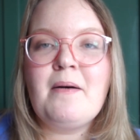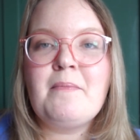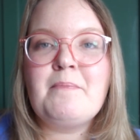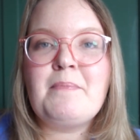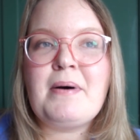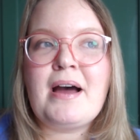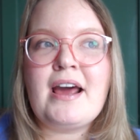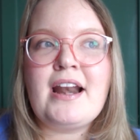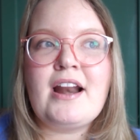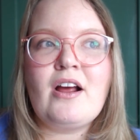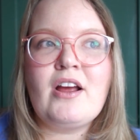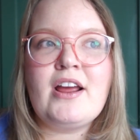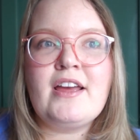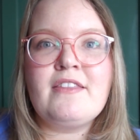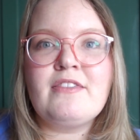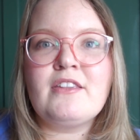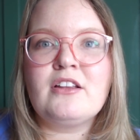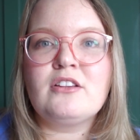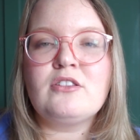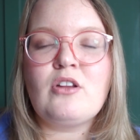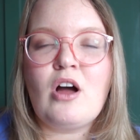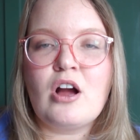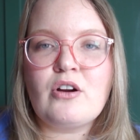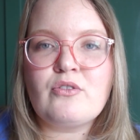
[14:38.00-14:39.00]
But in
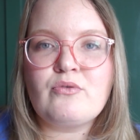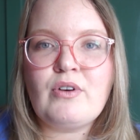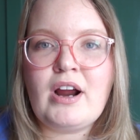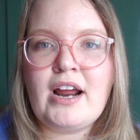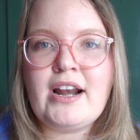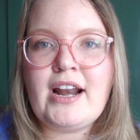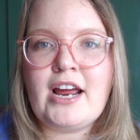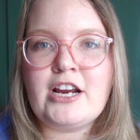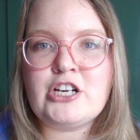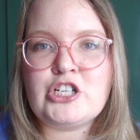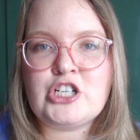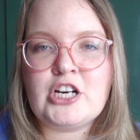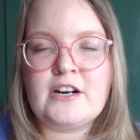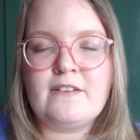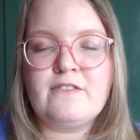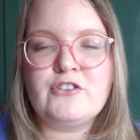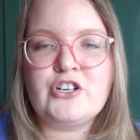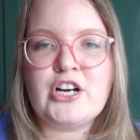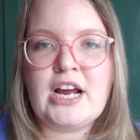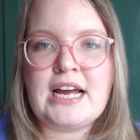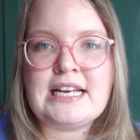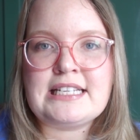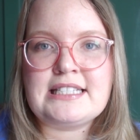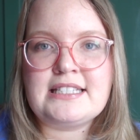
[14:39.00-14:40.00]
the long run, I should have
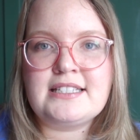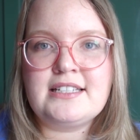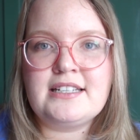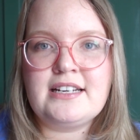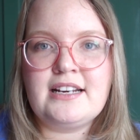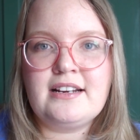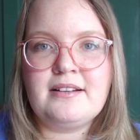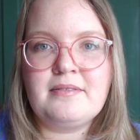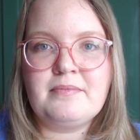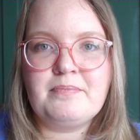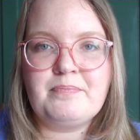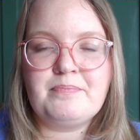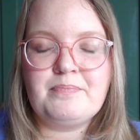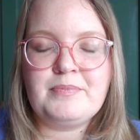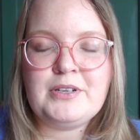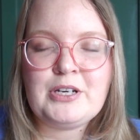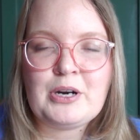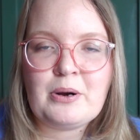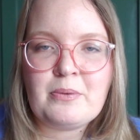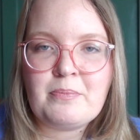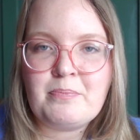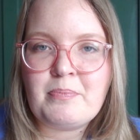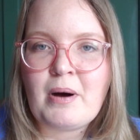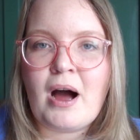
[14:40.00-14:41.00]
just, you
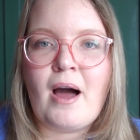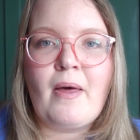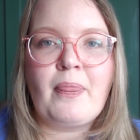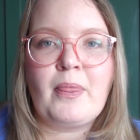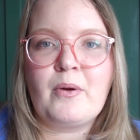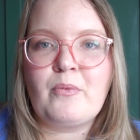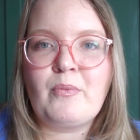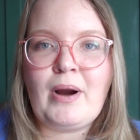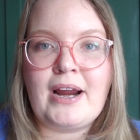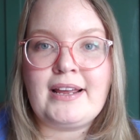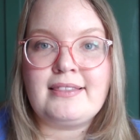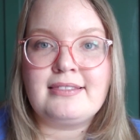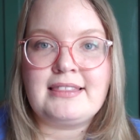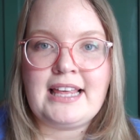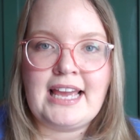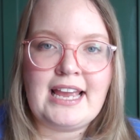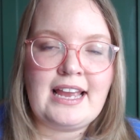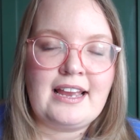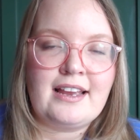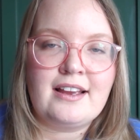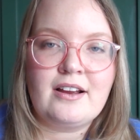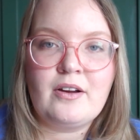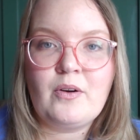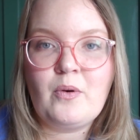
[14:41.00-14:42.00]
know, bought the right
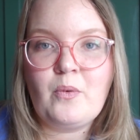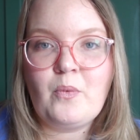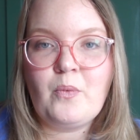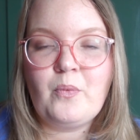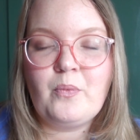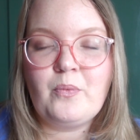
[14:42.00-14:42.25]
thing,